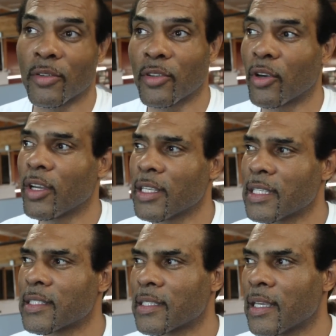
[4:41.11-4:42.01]
You know,
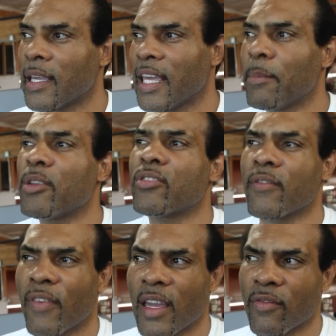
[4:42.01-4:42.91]
it's it'll be an
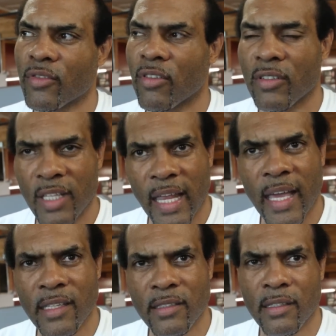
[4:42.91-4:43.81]
interesting fight for as long as it
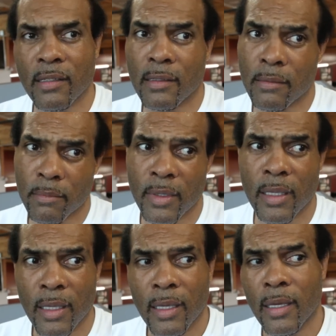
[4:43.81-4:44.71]
lasts.
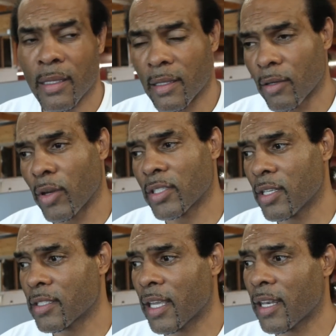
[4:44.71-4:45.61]
Um, the
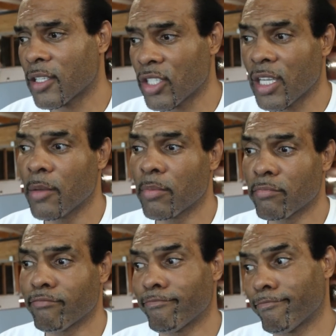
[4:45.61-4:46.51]
question is, can Nadjib,
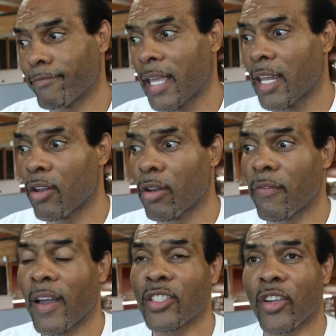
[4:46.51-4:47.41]
can he
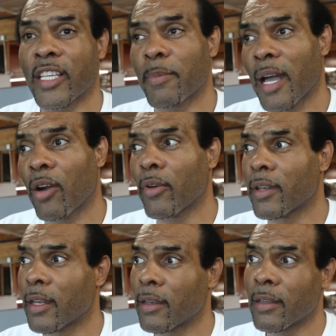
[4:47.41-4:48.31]
nullify Sergey's power
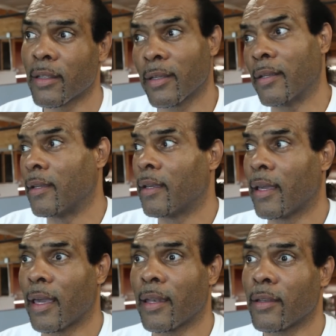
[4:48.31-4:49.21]
and,
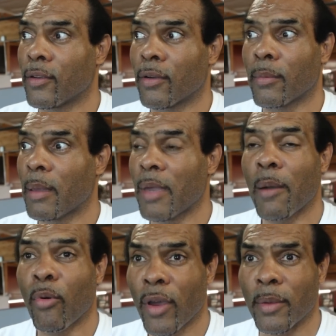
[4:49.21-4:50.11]
and you know, maybe
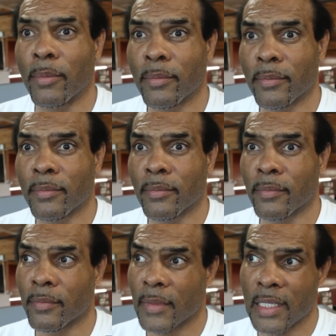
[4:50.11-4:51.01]
outpoint
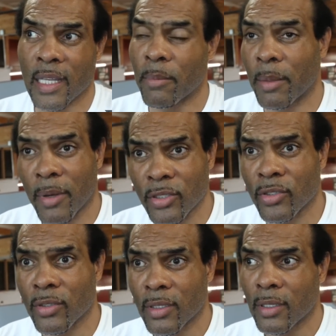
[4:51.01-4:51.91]
him? He's not a big
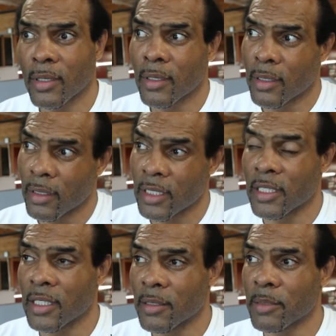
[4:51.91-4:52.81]
puncher. He's,
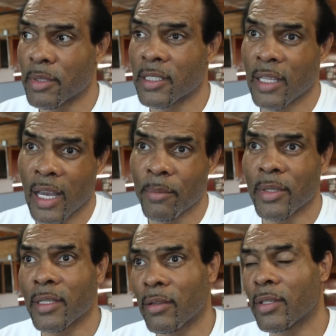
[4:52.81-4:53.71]
he's been
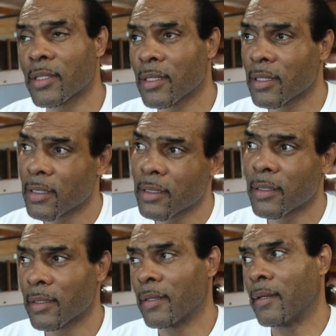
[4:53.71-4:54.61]
stopped. You know, he's
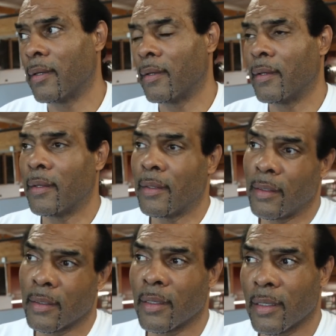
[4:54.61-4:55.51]

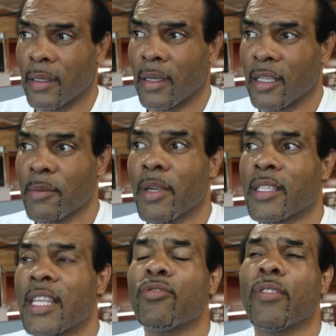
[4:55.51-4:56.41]
uh, it should be,
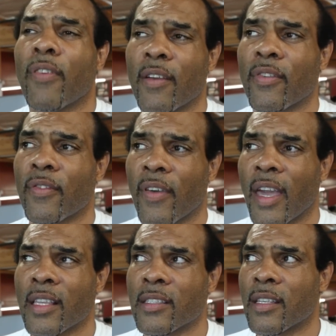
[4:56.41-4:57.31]
it's an interesting fight for the
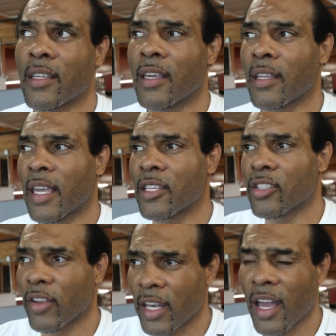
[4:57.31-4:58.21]
fans. And can
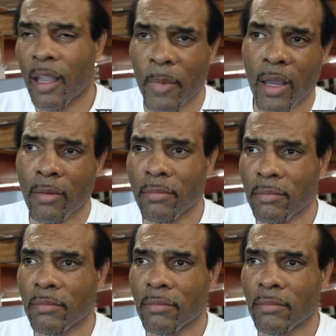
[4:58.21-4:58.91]
Sergey knock him out?